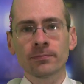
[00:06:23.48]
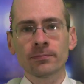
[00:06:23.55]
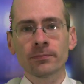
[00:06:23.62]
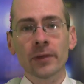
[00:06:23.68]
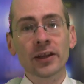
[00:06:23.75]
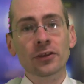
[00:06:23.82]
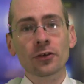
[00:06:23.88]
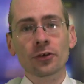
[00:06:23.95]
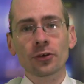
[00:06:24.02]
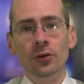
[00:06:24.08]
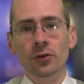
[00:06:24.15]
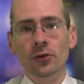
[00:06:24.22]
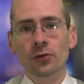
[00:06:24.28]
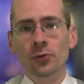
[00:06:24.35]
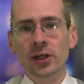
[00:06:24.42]
At the turn
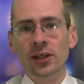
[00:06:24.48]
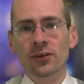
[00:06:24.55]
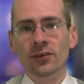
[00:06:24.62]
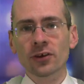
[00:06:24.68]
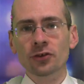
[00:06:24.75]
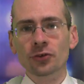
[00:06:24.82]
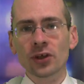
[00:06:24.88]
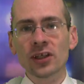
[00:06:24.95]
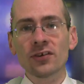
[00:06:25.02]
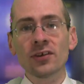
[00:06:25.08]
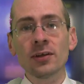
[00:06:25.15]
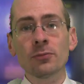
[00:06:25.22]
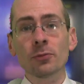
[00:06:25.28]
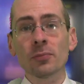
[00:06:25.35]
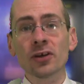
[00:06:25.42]
of the 20th century, it
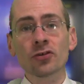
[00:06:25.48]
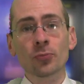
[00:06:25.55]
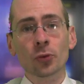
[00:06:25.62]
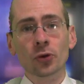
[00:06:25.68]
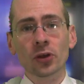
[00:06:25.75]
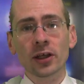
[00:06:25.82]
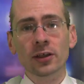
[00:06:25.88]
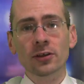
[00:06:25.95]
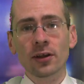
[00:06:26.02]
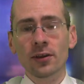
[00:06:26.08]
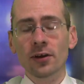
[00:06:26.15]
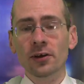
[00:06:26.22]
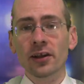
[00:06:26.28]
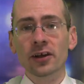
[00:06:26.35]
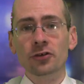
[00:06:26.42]
seemed much more likely
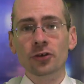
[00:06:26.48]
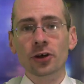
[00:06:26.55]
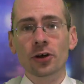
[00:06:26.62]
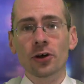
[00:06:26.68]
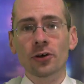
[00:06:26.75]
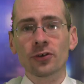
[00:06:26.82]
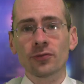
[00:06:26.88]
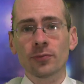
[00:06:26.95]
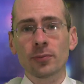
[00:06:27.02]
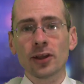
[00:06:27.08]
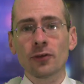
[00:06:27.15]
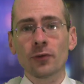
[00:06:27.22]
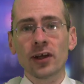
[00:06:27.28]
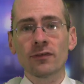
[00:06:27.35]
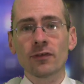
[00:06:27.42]
that electric cars would be
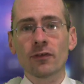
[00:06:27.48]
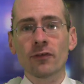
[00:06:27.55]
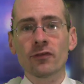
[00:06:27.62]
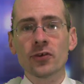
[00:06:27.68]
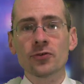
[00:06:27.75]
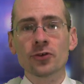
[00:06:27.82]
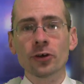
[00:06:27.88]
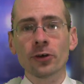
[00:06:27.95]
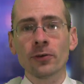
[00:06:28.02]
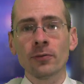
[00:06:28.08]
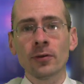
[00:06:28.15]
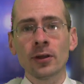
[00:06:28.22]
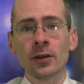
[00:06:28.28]
the wave of the future.